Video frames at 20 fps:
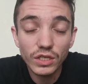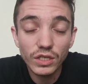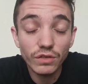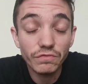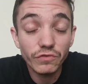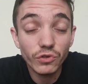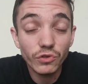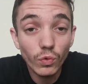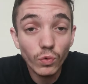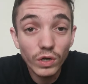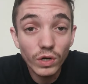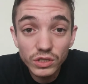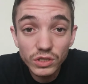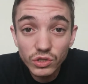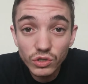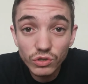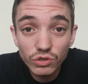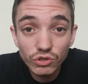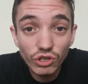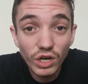If you want
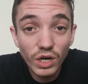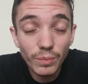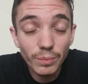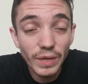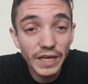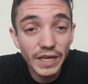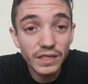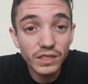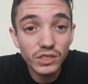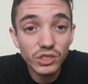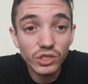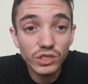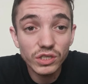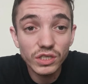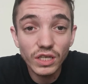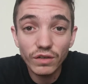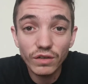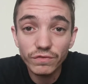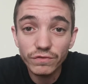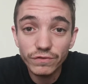to try and make it
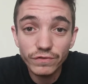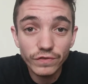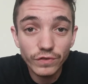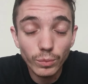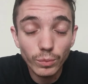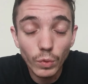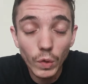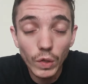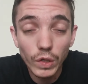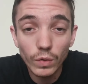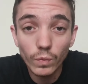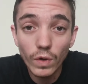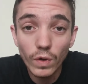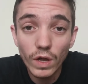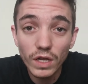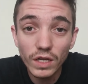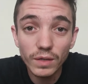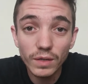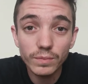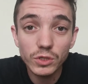yourself, you're more than
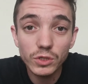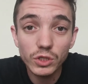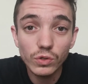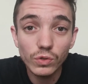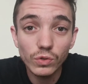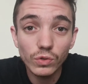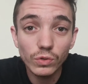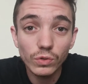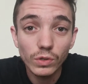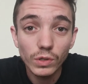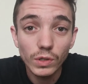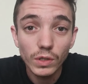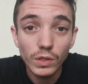welcome to.